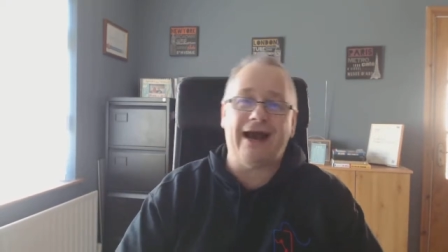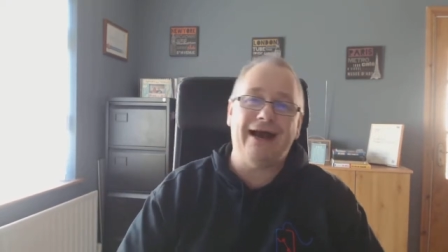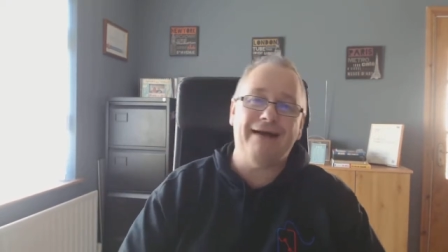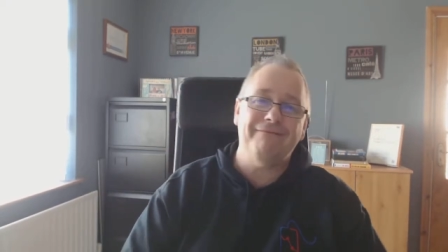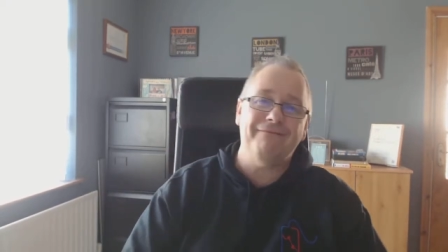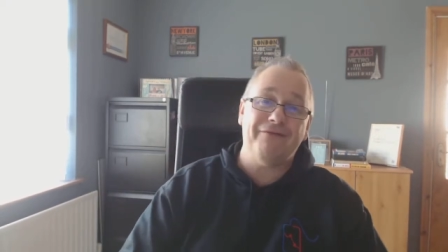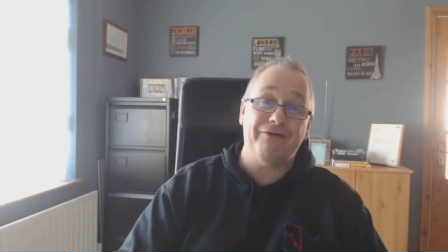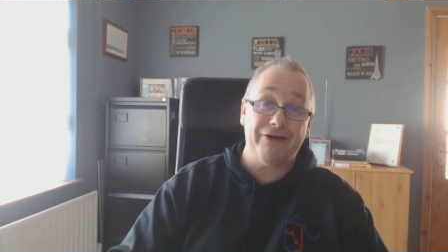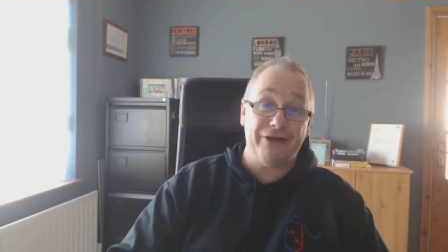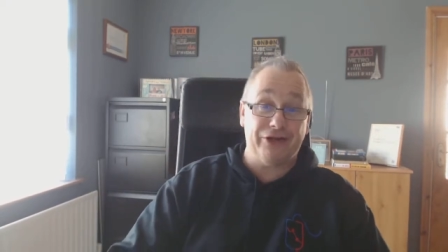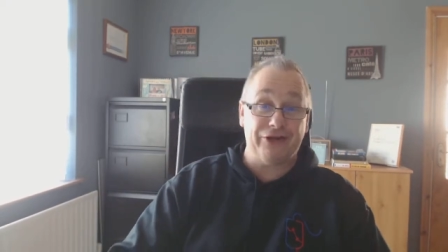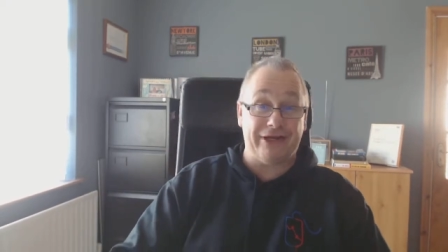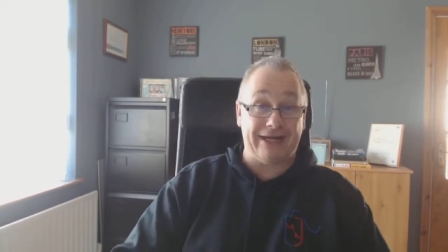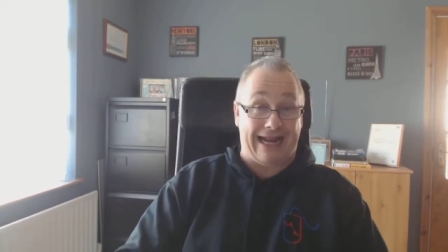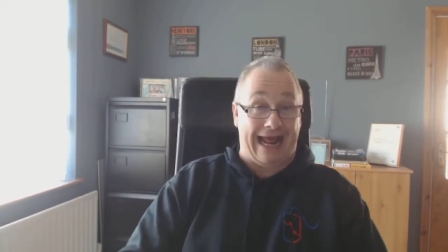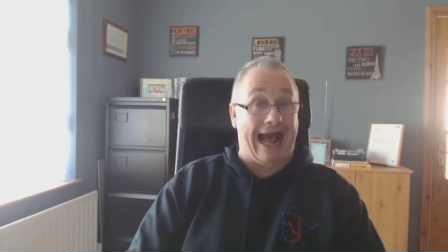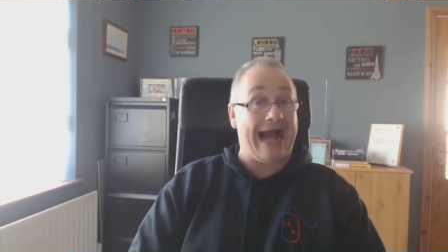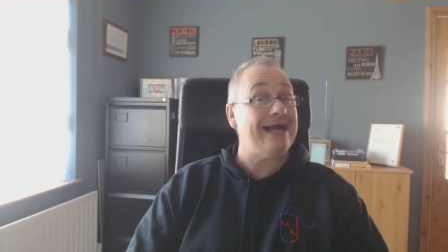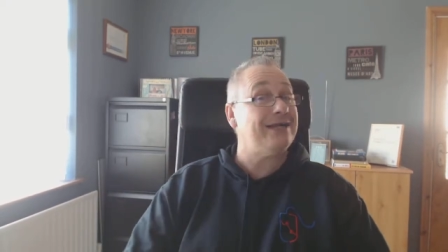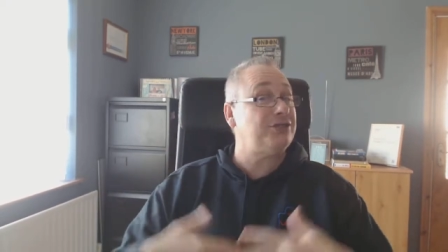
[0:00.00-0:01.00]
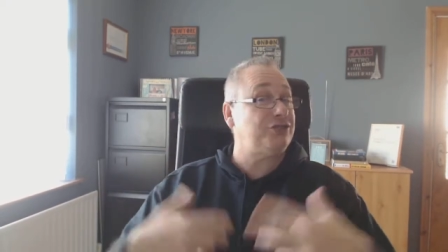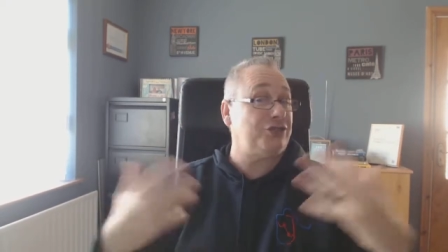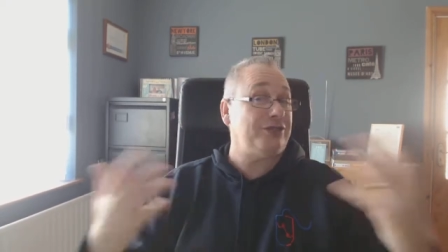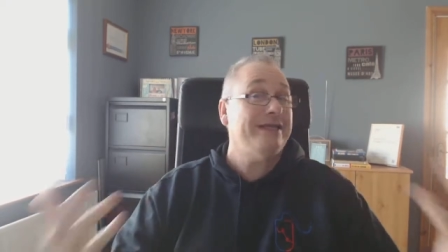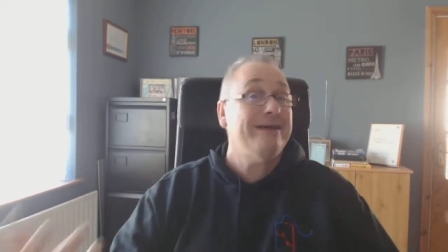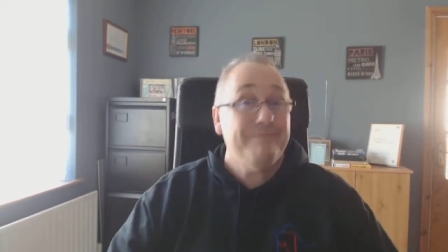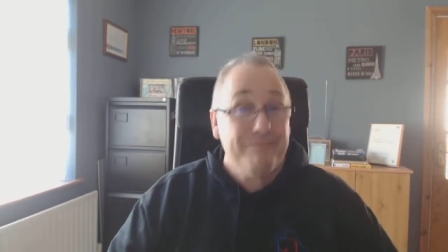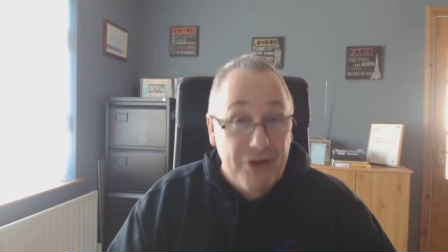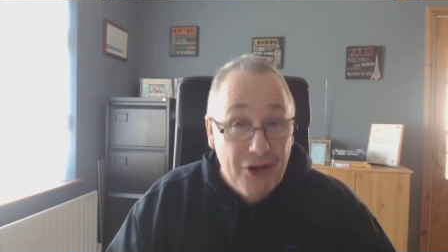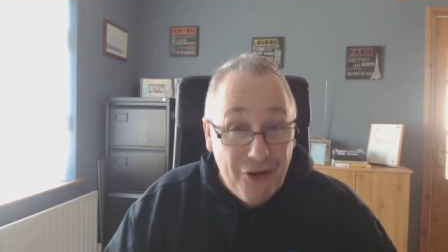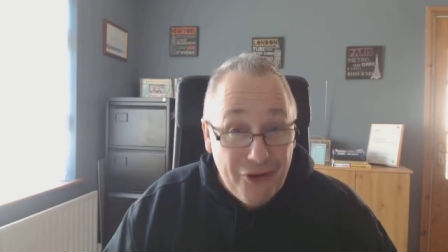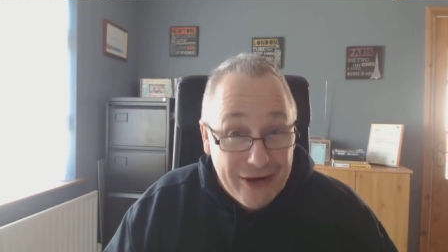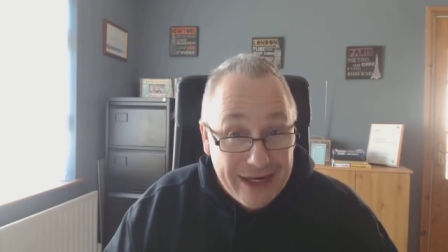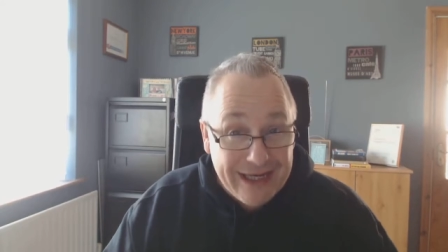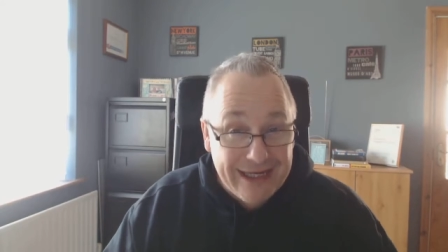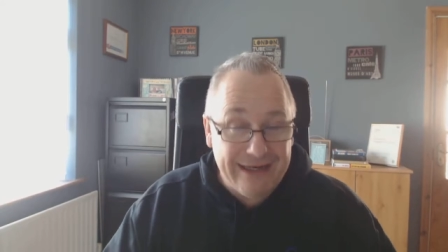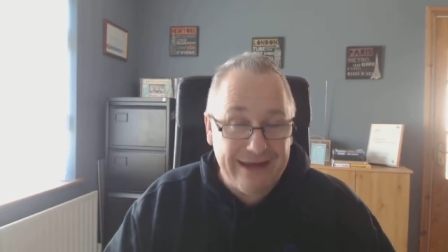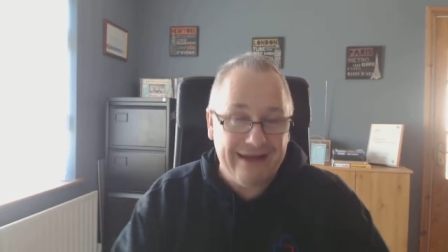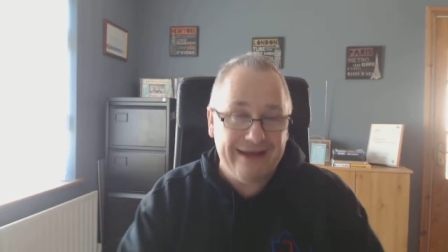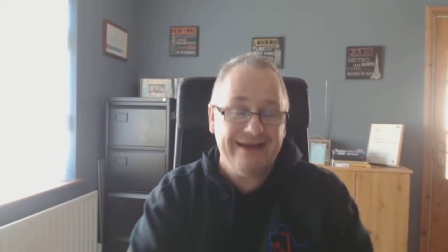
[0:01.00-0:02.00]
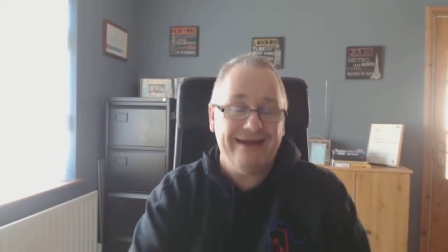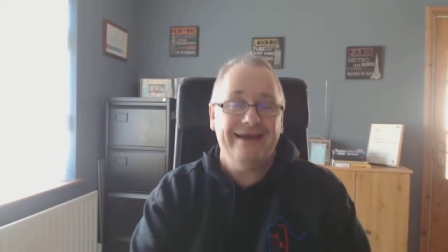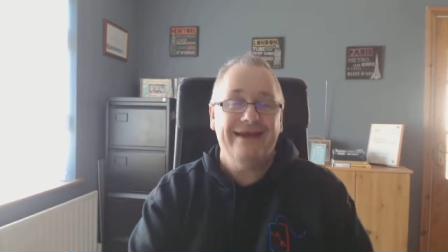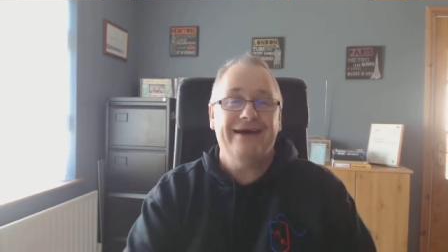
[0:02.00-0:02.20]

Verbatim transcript: I'm very good at actually blogging.